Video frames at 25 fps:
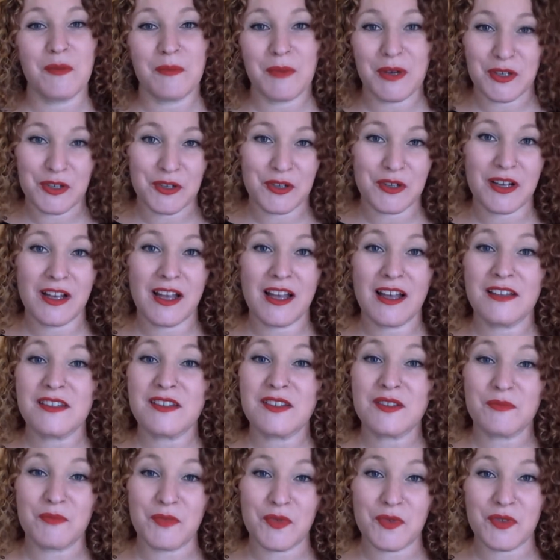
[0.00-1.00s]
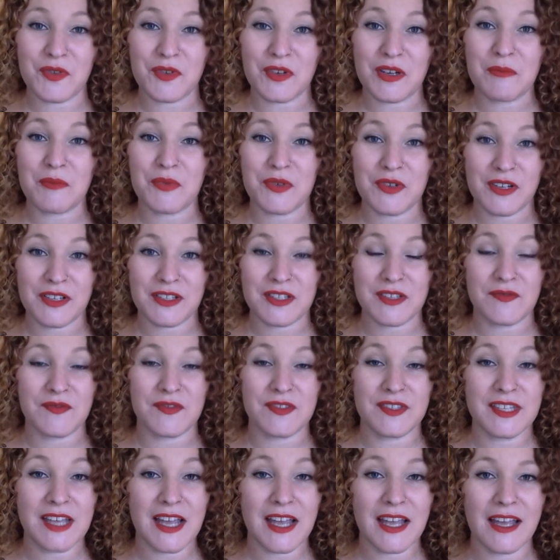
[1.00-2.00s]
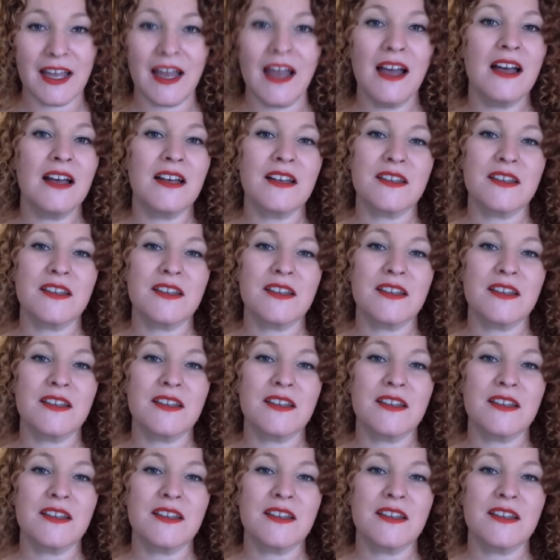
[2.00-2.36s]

better, smoother, and productive day.